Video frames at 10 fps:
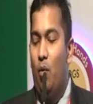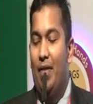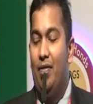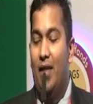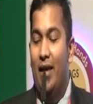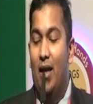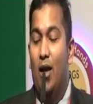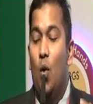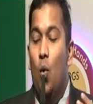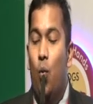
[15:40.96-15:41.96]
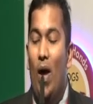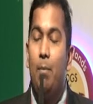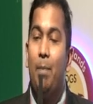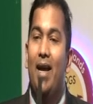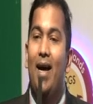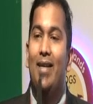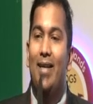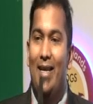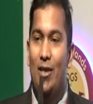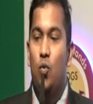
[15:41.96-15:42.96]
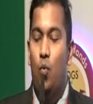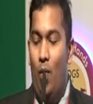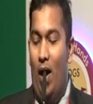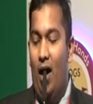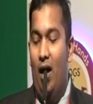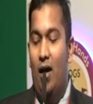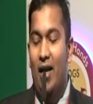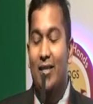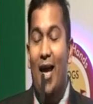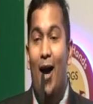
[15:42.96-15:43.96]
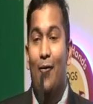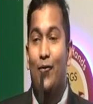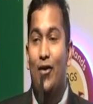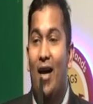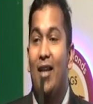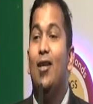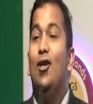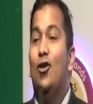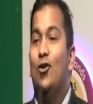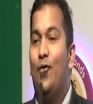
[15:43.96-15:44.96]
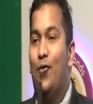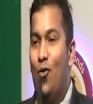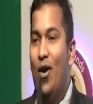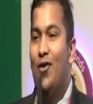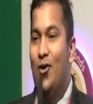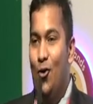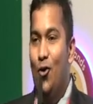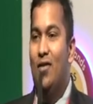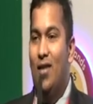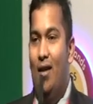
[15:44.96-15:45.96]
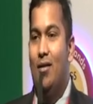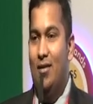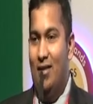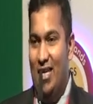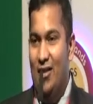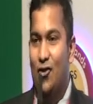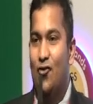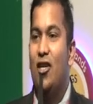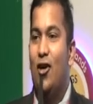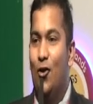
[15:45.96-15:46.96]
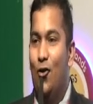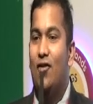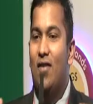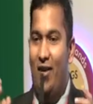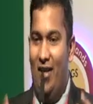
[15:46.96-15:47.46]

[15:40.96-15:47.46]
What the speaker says: one thing: well begun is half done. So if you have a good thorough history, a good thorough